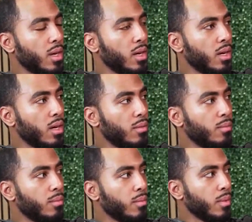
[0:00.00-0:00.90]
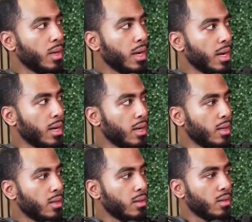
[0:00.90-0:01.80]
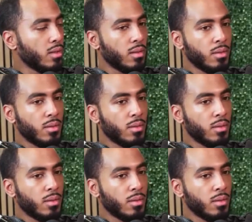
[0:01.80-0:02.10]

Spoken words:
And,